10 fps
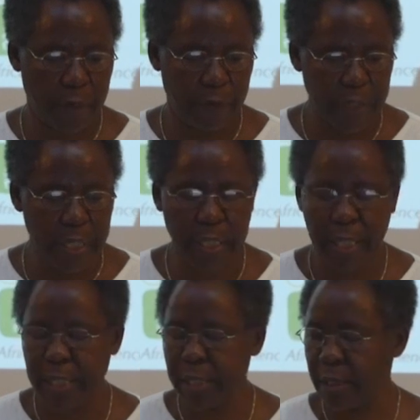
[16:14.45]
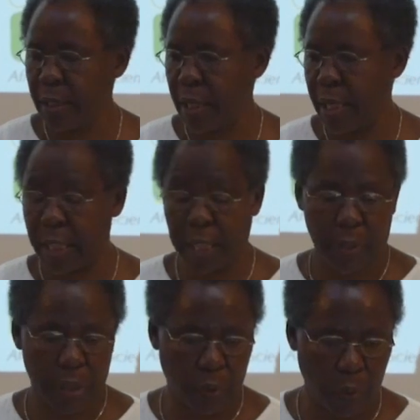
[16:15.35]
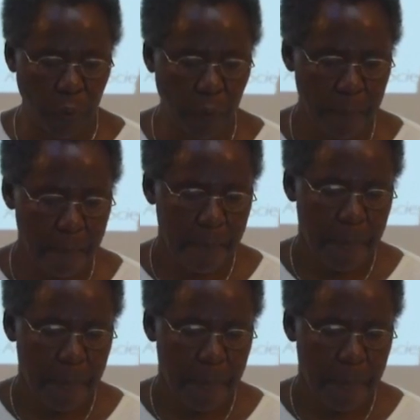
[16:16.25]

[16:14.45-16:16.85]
and visitors at our stall.